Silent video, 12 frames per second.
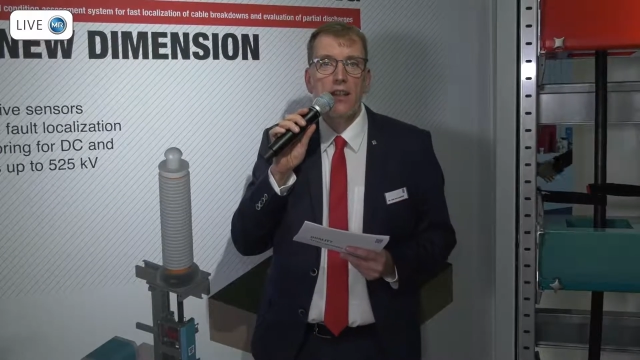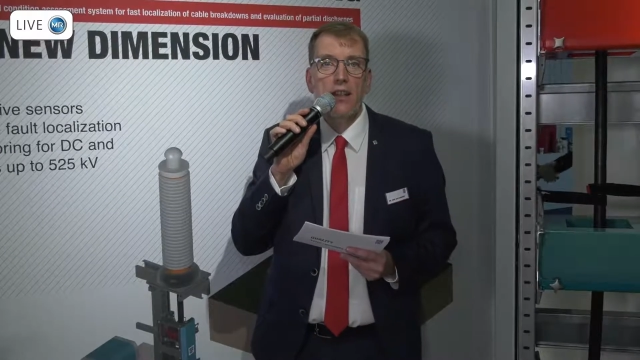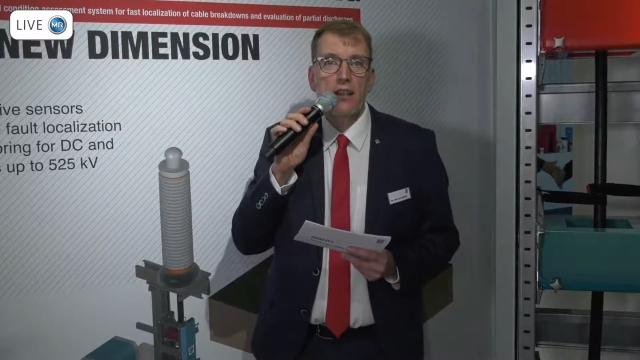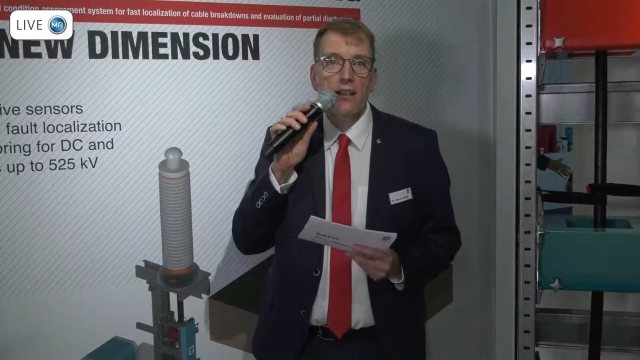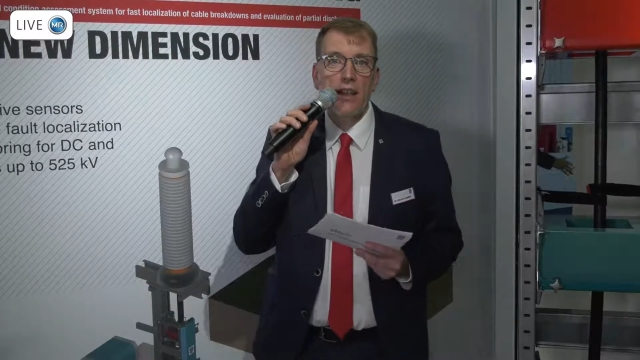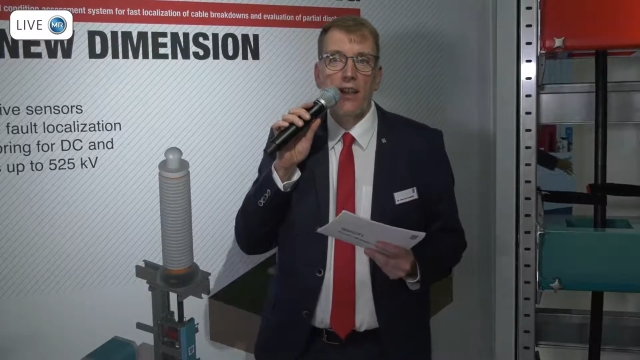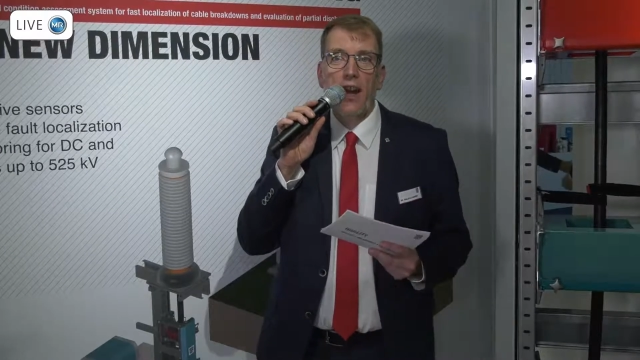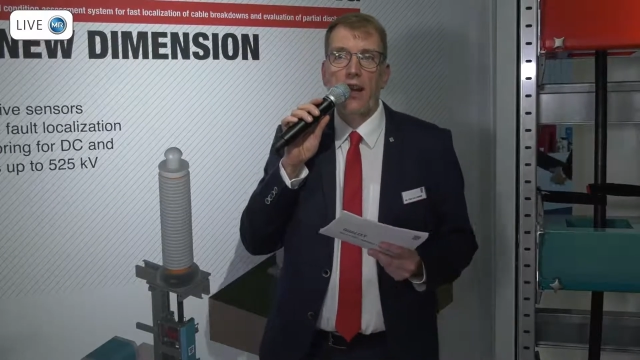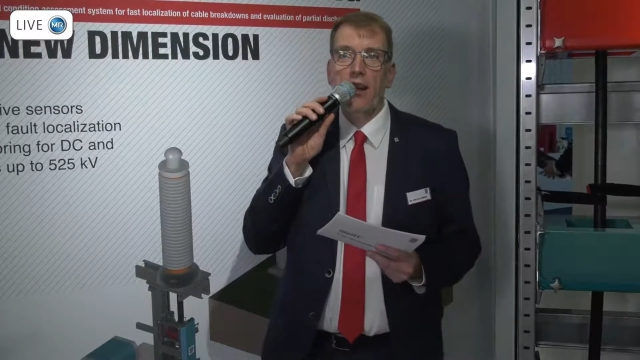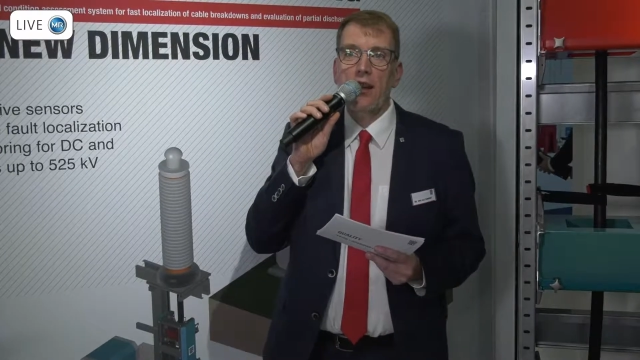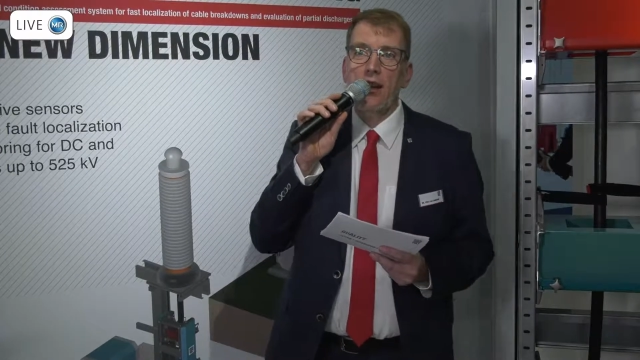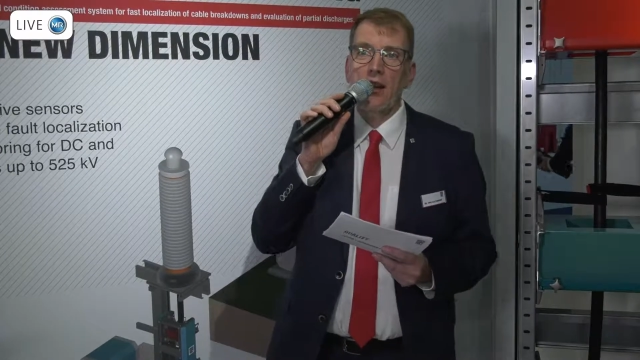then
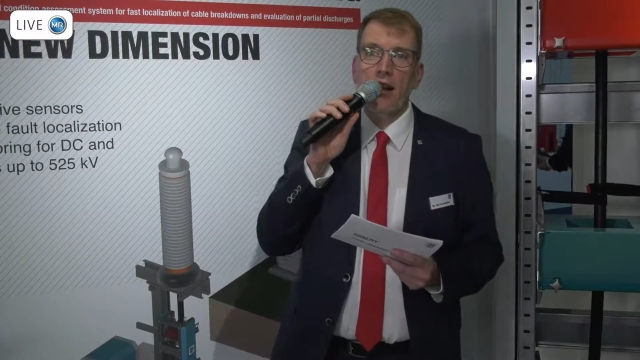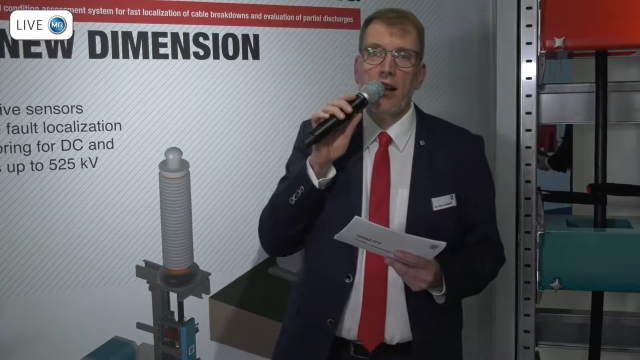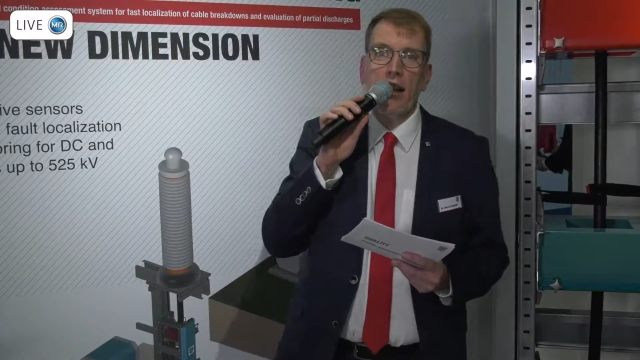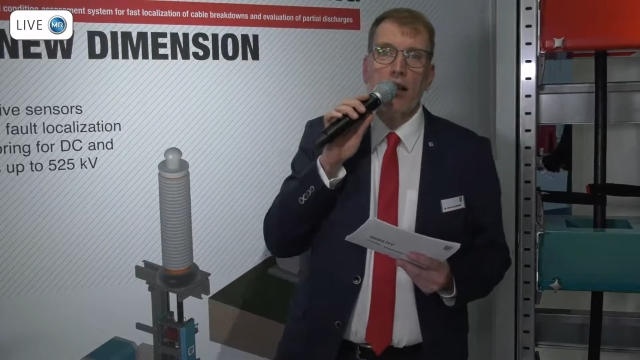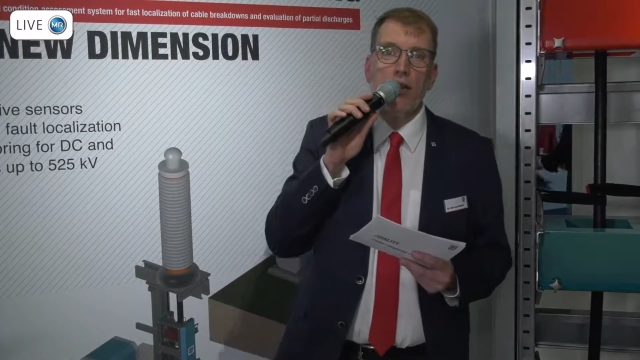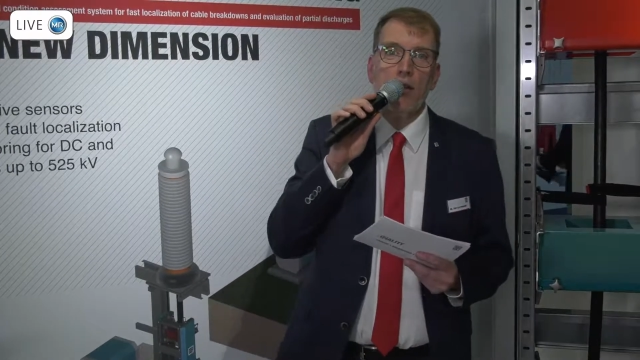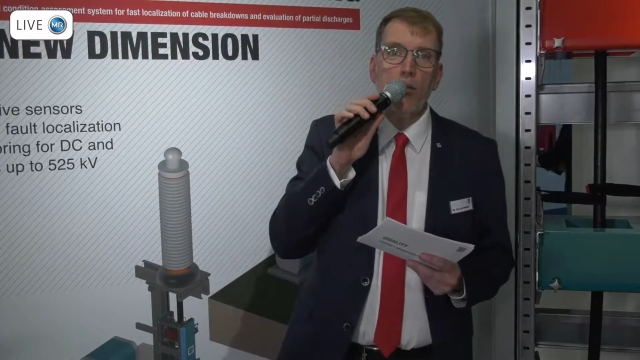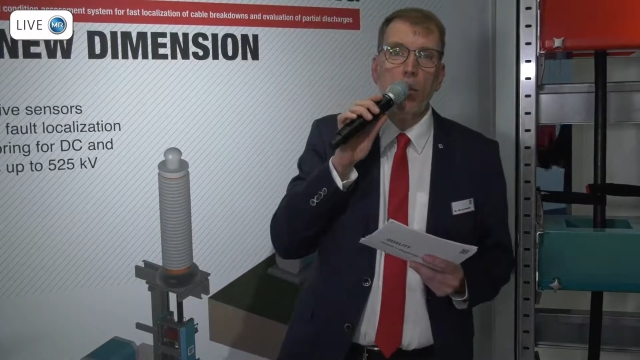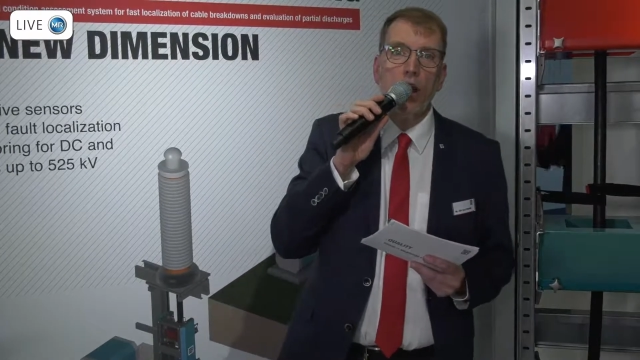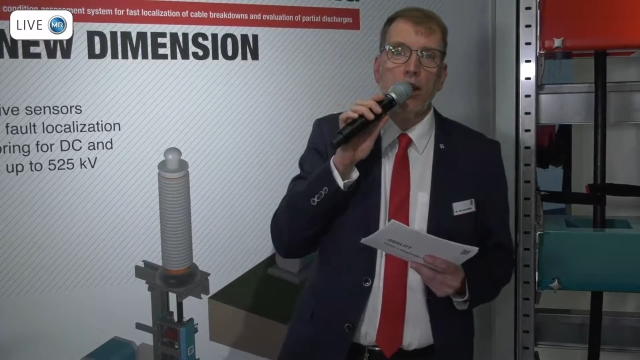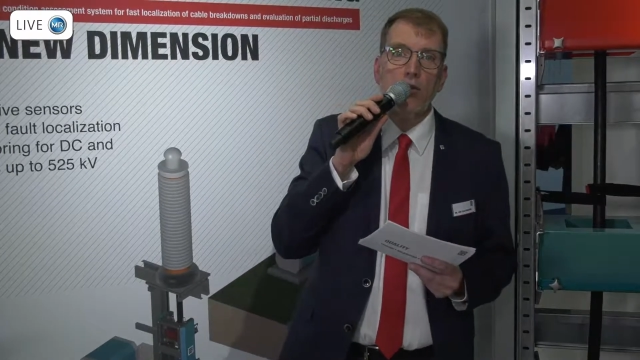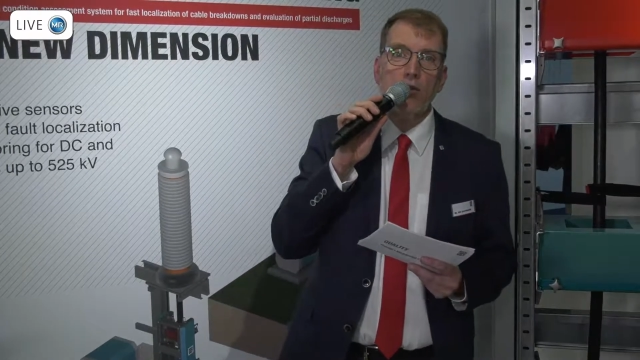I like to
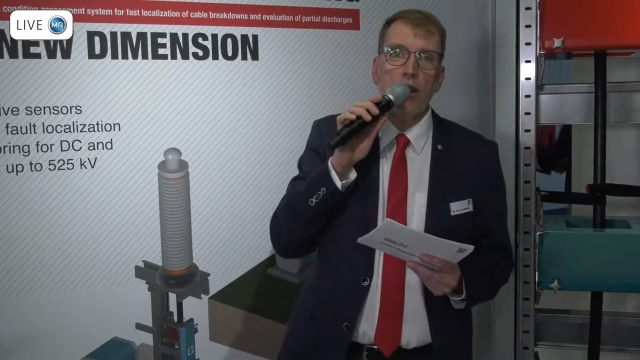invite you